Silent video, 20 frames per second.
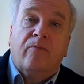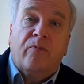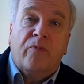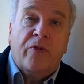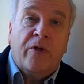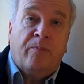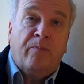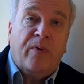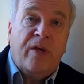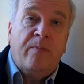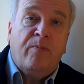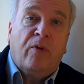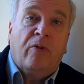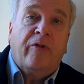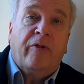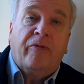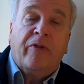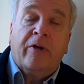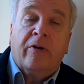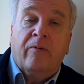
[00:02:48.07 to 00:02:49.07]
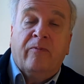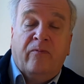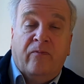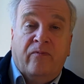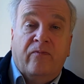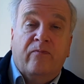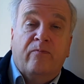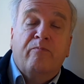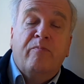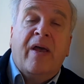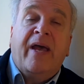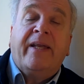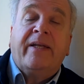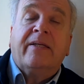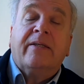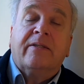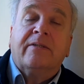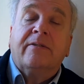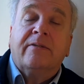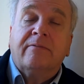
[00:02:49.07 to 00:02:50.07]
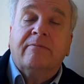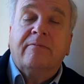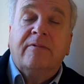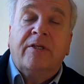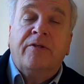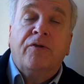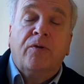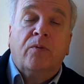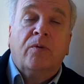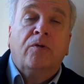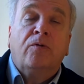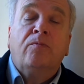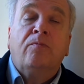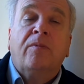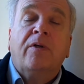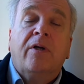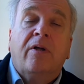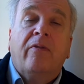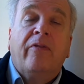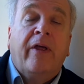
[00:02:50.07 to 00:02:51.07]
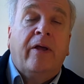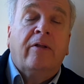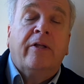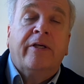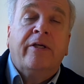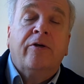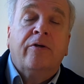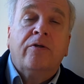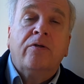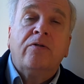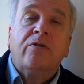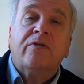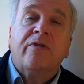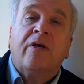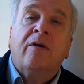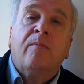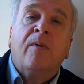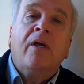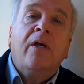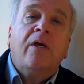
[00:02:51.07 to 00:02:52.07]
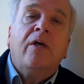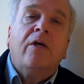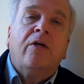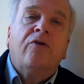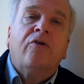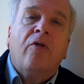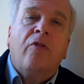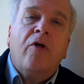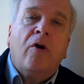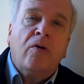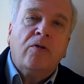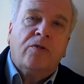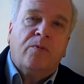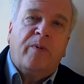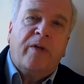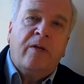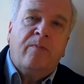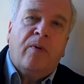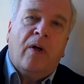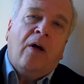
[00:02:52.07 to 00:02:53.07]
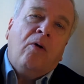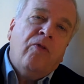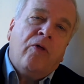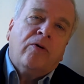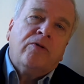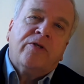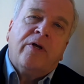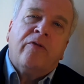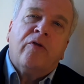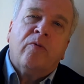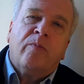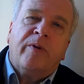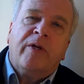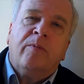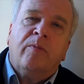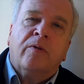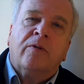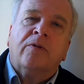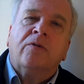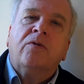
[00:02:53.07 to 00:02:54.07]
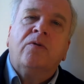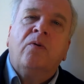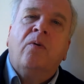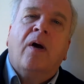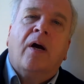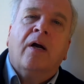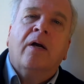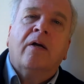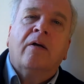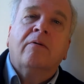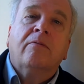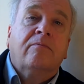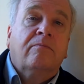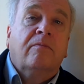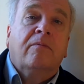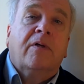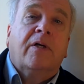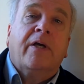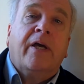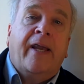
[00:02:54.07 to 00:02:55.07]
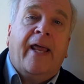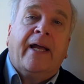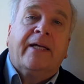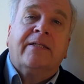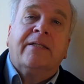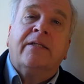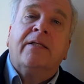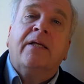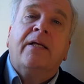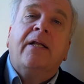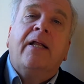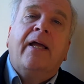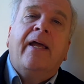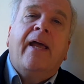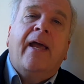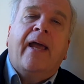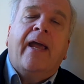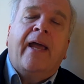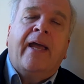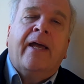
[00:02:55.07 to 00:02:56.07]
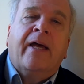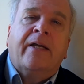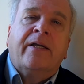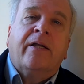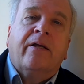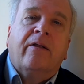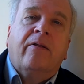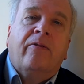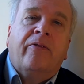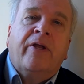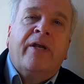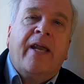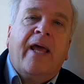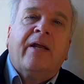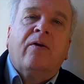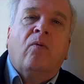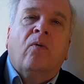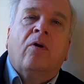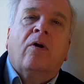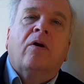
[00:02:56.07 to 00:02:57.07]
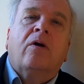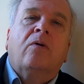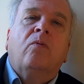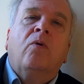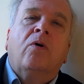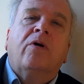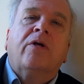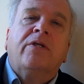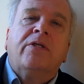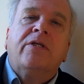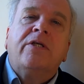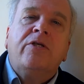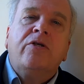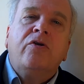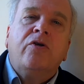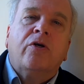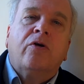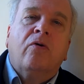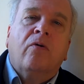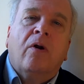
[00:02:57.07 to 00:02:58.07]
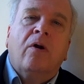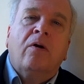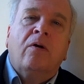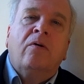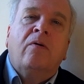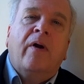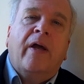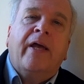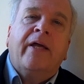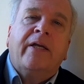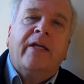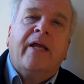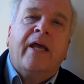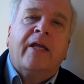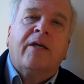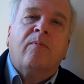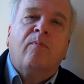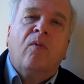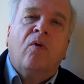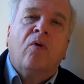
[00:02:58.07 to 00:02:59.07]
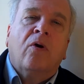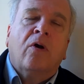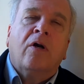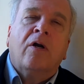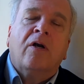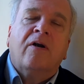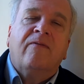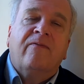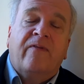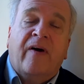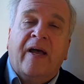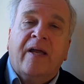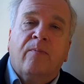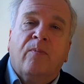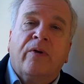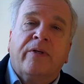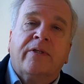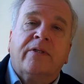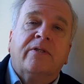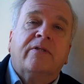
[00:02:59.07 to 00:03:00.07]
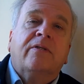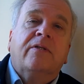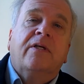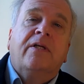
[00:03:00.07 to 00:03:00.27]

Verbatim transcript: the people that they're met in the room. They'll introduce them to those people, those other people who are connected. And the network will continue to grow and get more vibrant